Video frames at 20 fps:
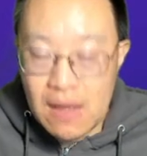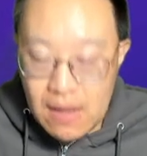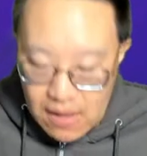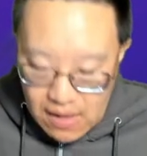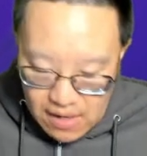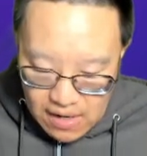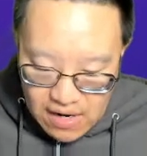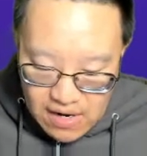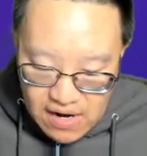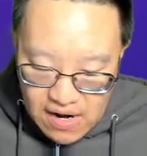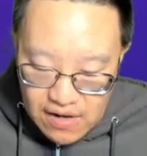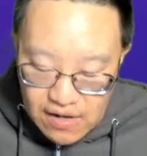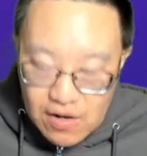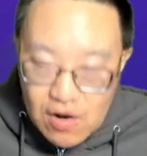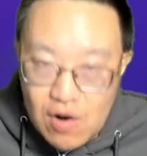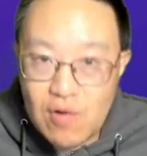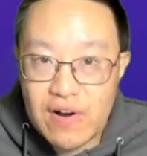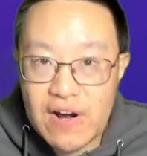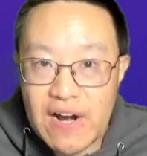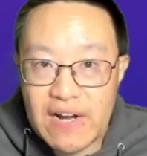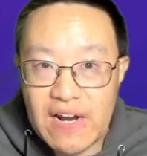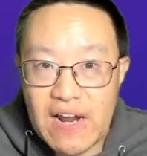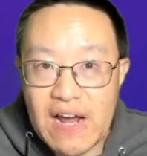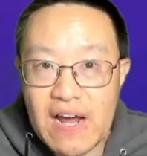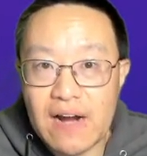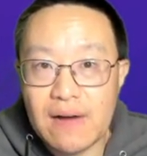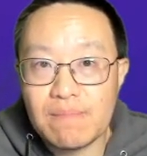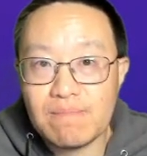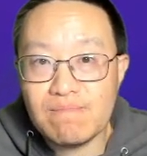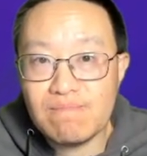And that is called Netcat.